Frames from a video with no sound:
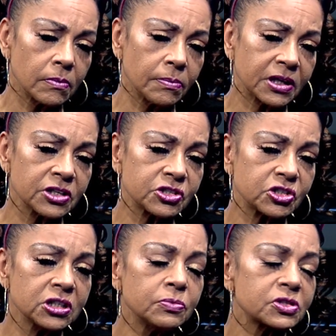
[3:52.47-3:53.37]
because
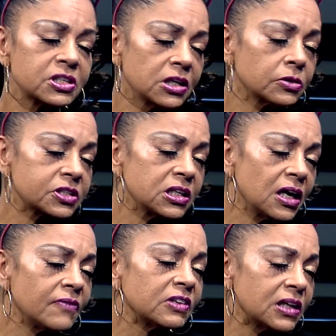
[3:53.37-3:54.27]
she was guilty
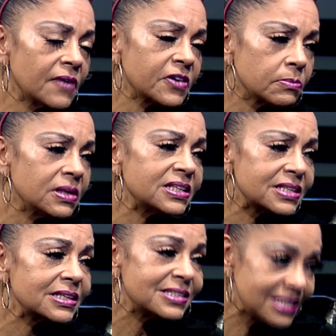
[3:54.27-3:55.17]
of loving me
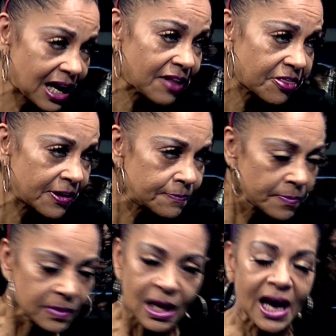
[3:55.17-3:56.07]
to death
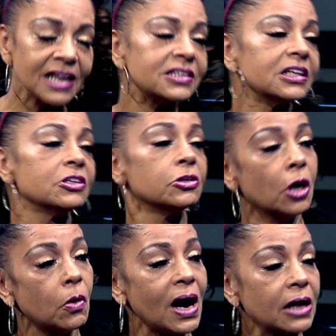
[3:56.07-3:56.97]
and didn't
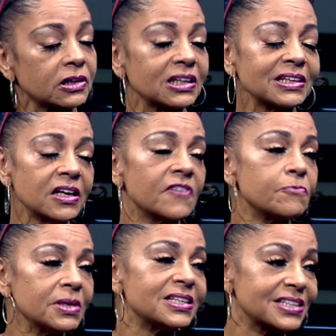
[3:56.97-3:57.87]
know how to love
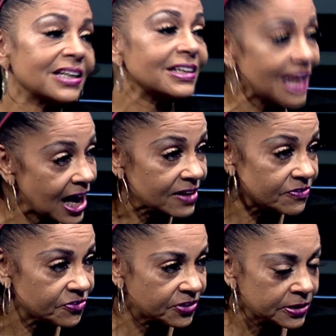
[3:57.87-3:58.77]
me to life.